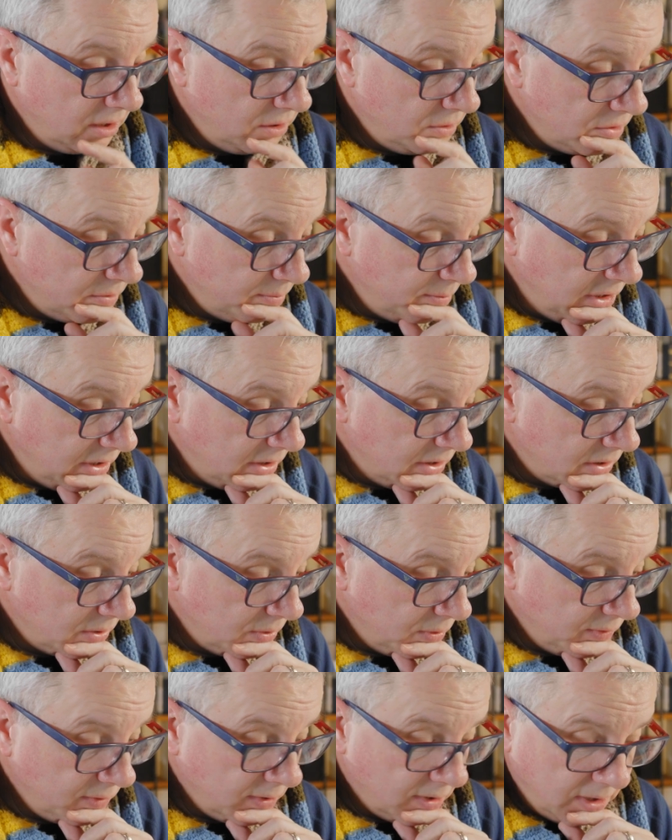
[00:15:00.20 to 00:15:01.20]
those meetings
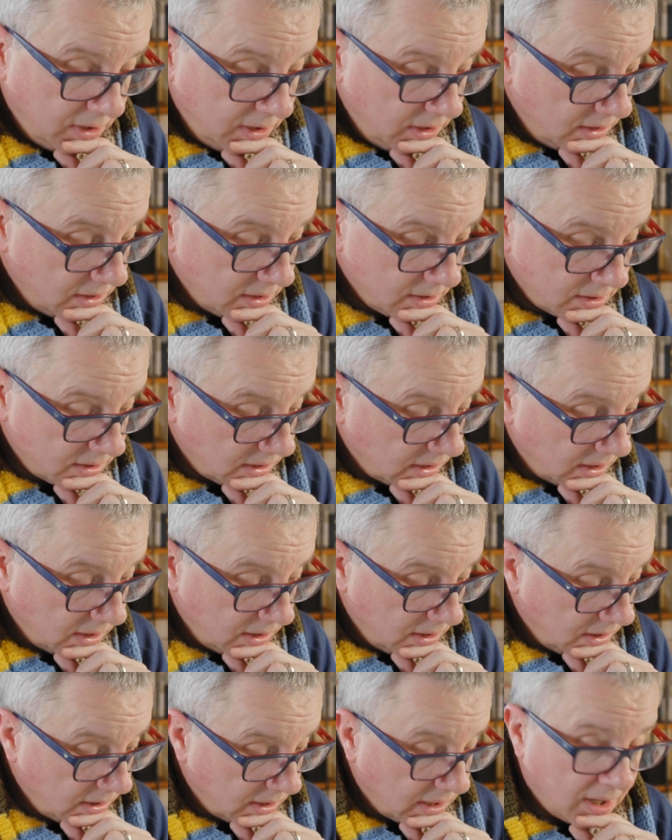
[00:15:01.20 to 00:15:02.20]
over the years,
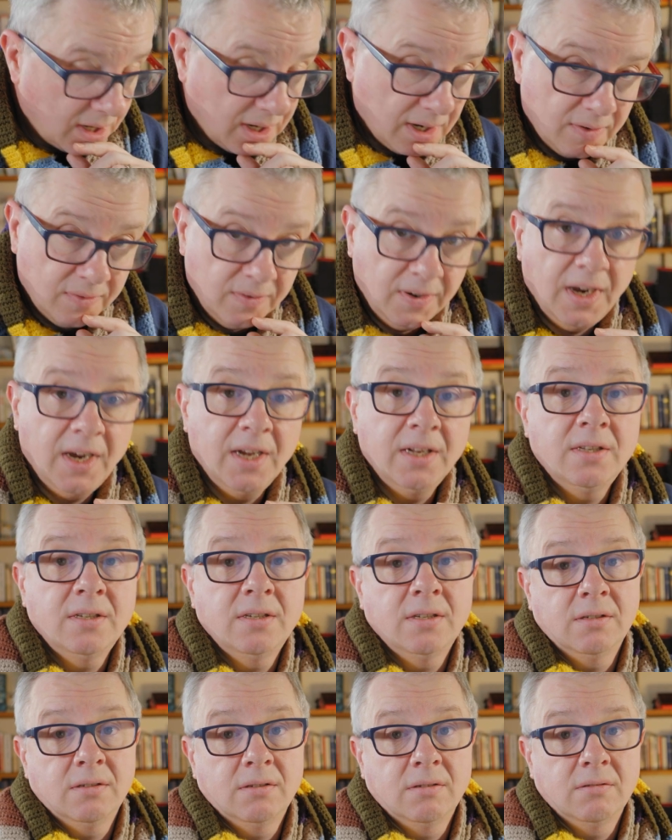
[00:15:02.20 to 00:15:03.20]
and I have had
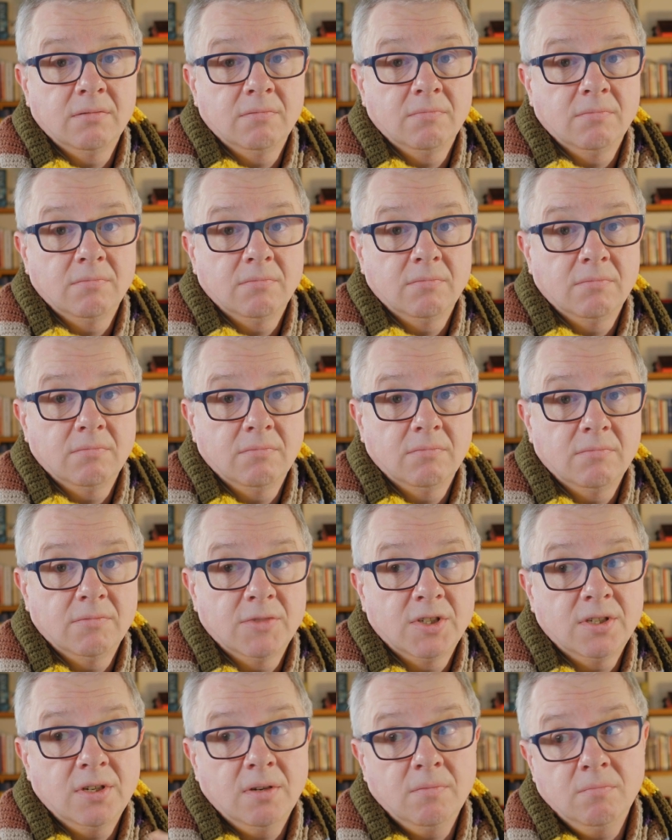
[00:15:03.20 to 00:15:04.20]

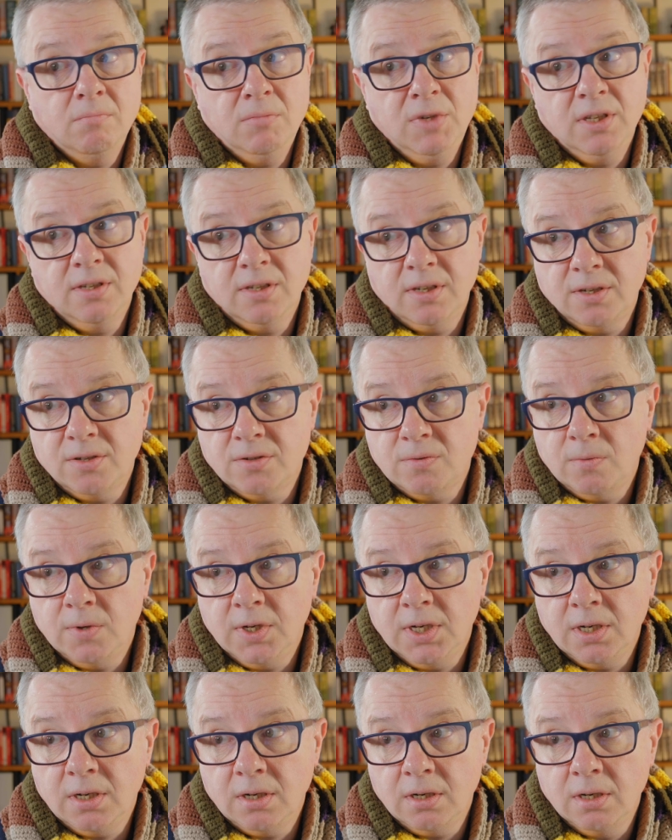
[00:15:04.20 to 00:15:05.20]
some meetings
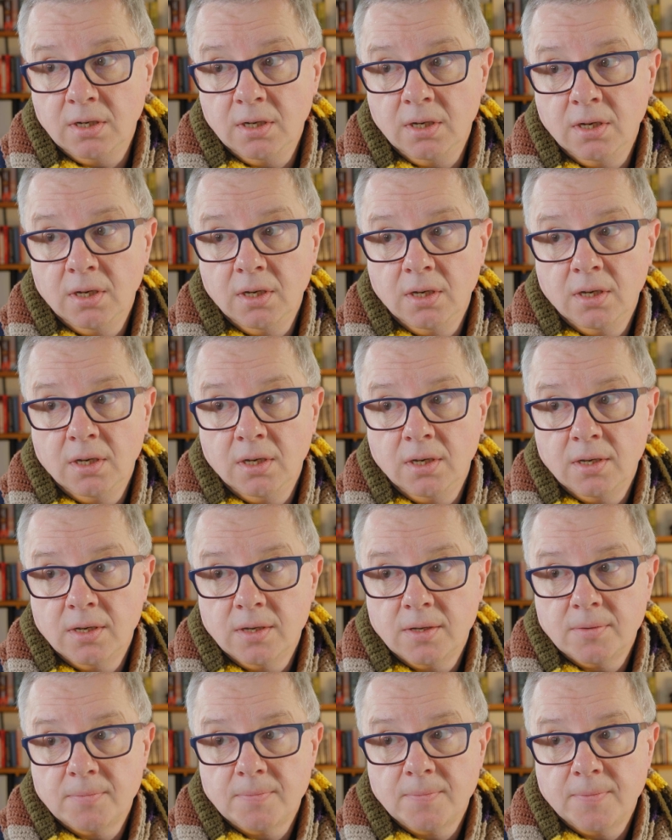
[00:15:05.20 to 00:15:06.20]
where
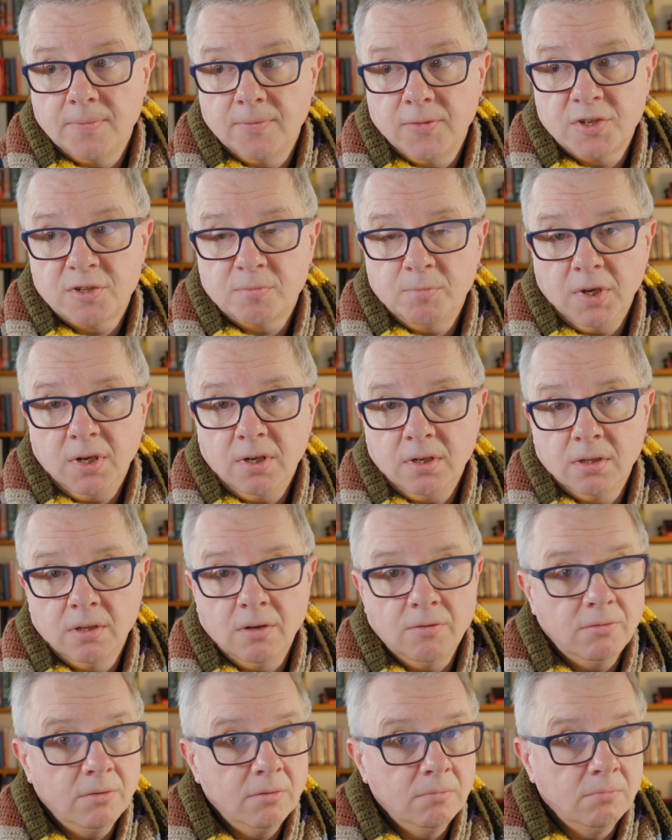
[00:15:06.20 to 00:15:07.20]
the spirit in
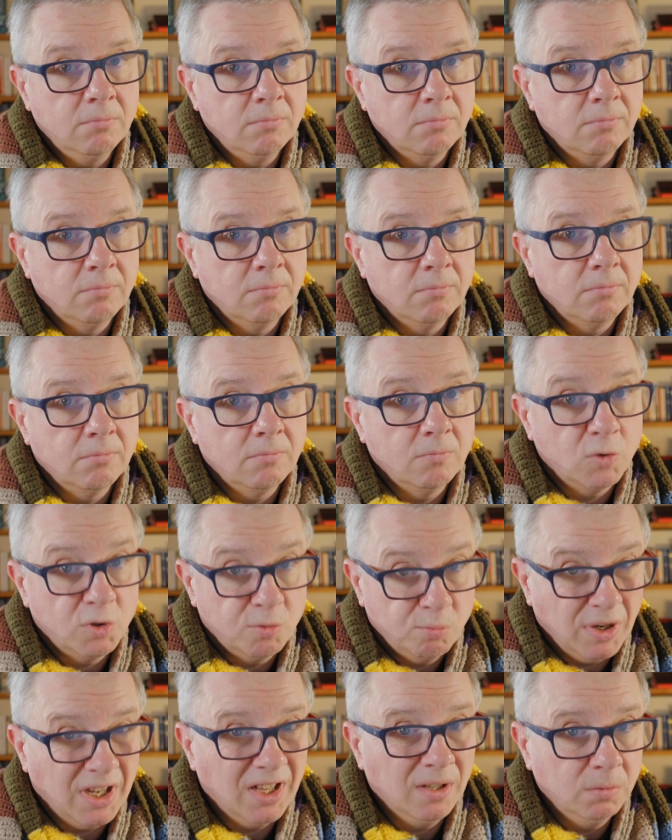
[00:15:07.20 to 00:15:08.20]
the room was
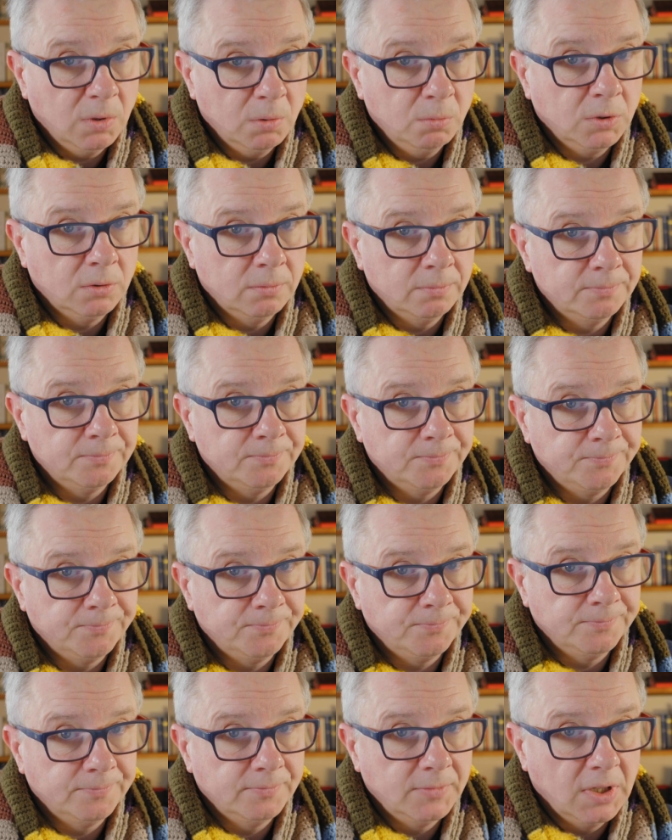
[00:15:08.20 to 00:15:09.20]
palpable.
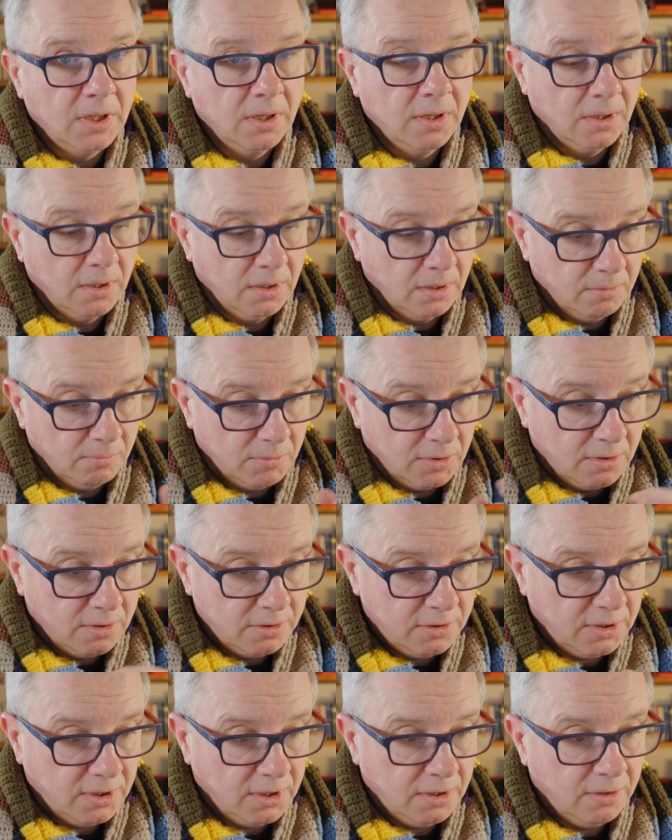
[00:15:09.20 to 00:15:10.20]
Because
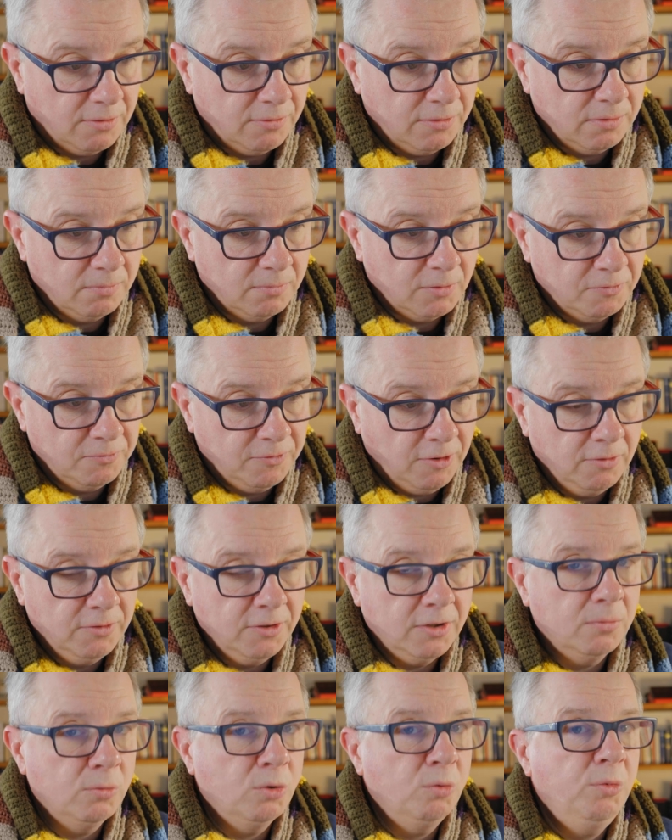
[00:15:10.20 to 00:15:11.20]
you're in a room of
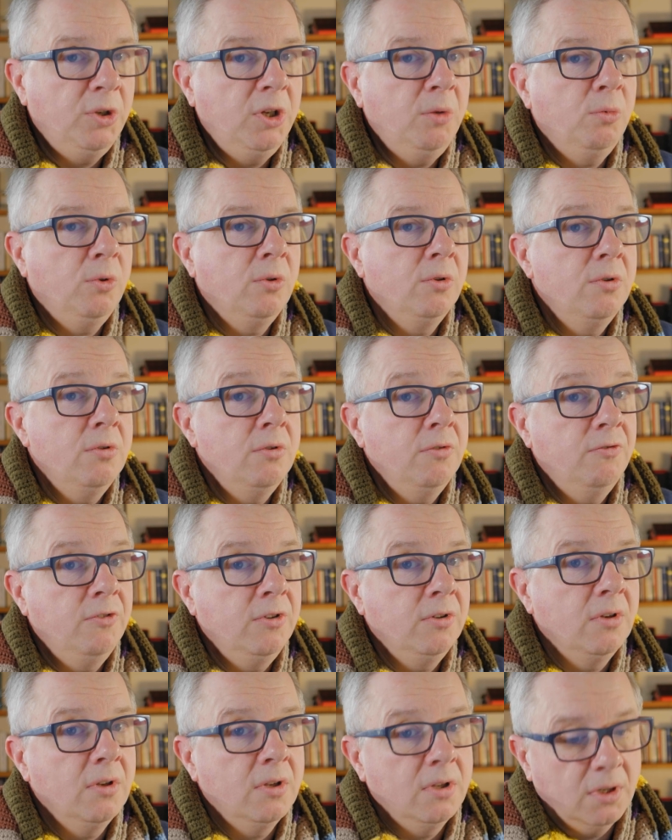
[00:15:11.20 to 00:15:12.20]
vulnerable people who
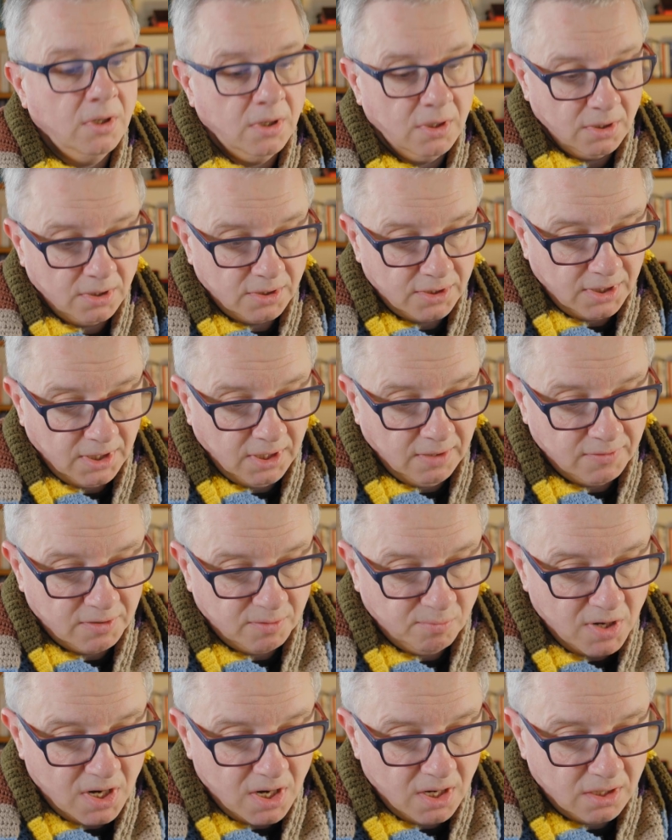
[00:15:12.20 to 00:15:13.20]
feel that they're in a safe
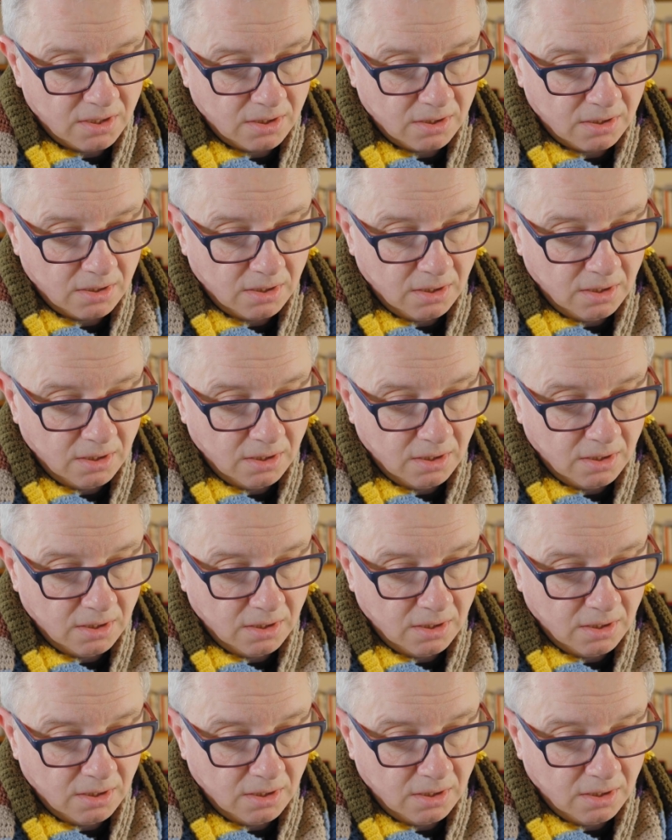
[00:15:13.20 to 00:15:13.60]
space,